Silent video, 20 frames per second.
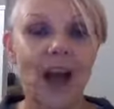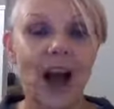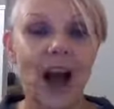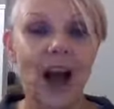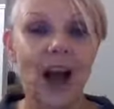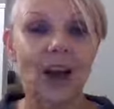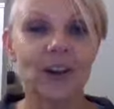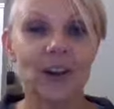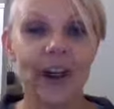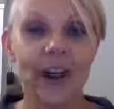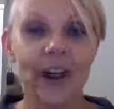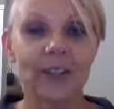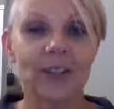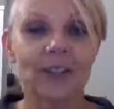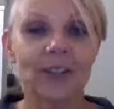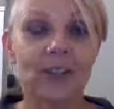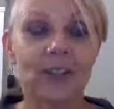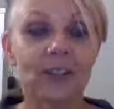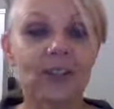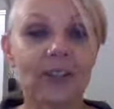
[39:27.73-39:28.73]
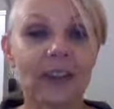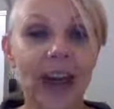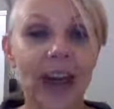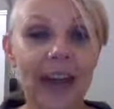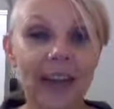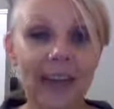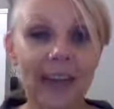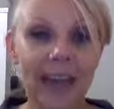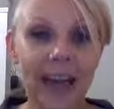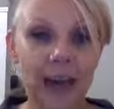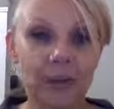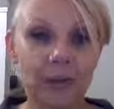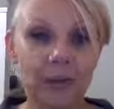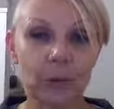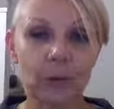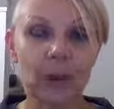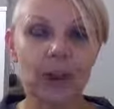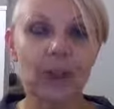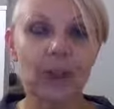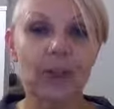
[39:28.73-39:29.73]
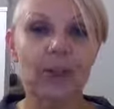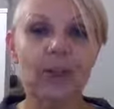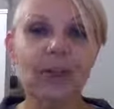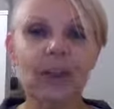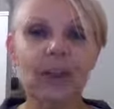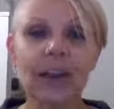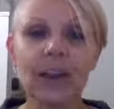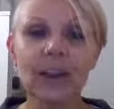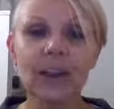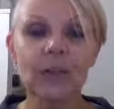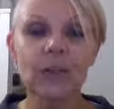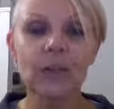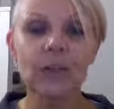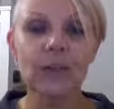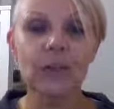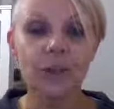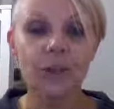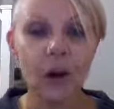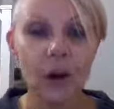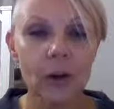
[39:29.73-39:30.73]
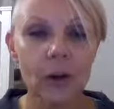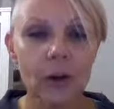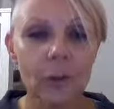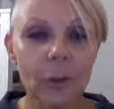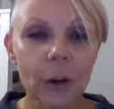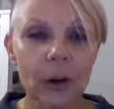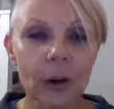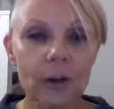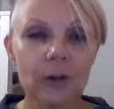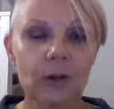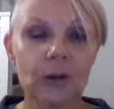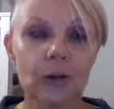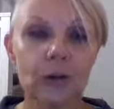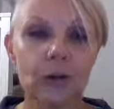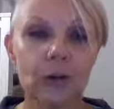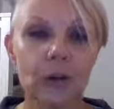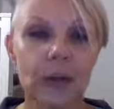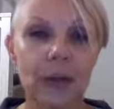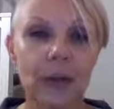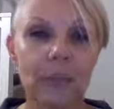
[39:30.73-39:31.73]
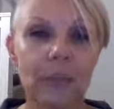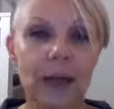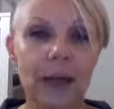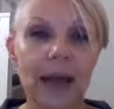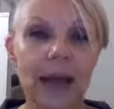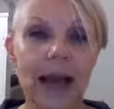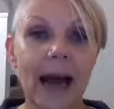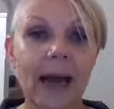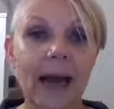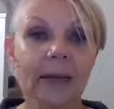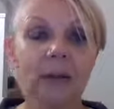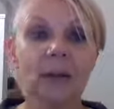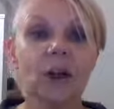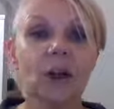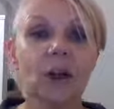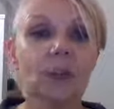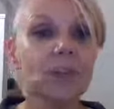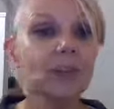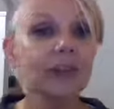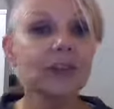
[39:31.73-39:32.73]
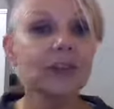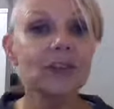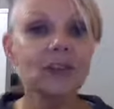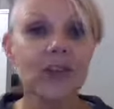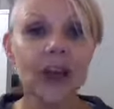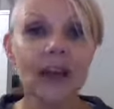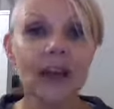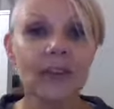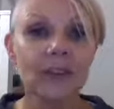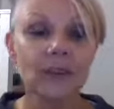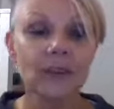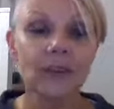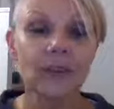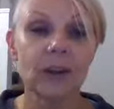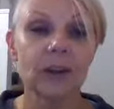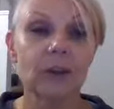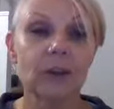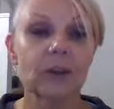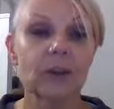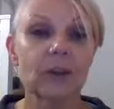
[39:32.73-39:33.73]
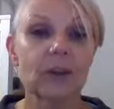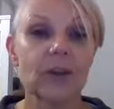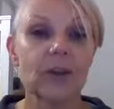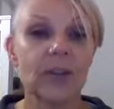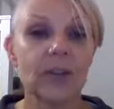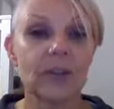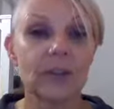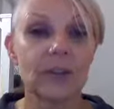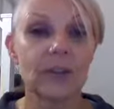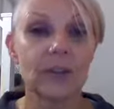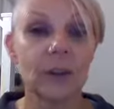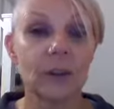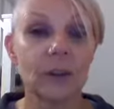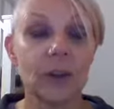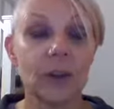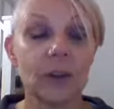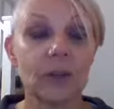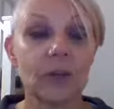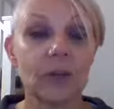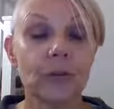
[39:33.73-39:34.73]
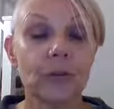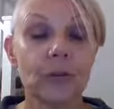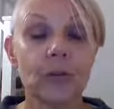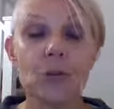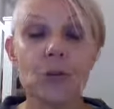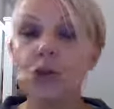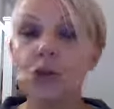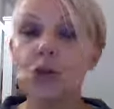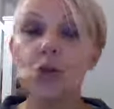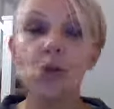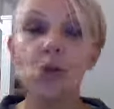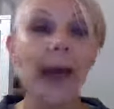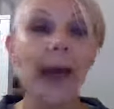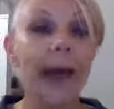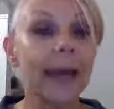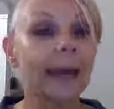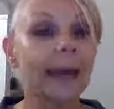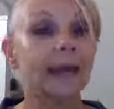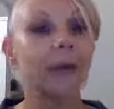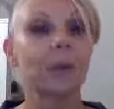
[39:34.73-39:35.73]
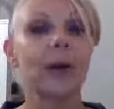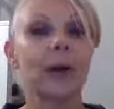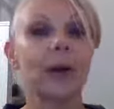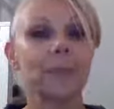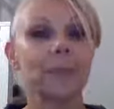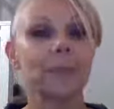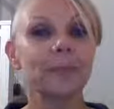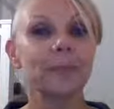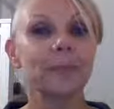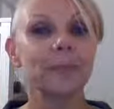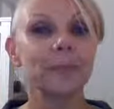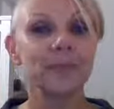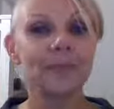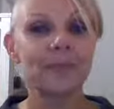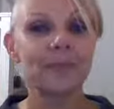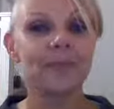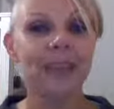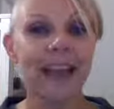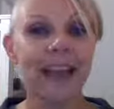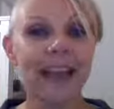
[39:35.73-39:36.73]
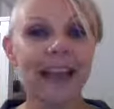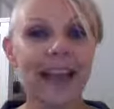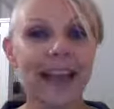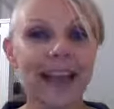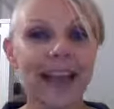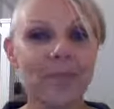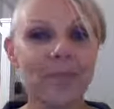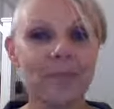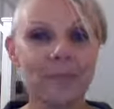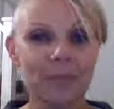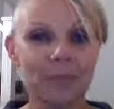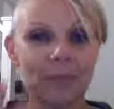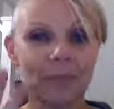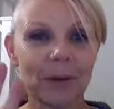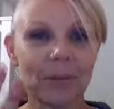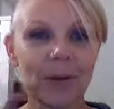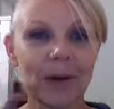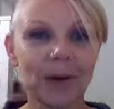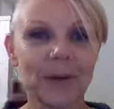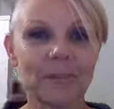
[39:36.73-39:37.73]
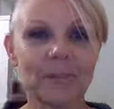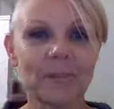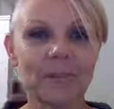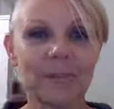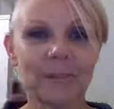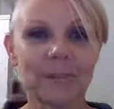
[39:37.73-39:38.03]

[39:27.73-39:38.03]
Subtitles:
Okay, so take care, everyone, and thank you so much for joining me. And, you know, please share this video if you think it's going to be useful to anyone. Take care. Bye-bye.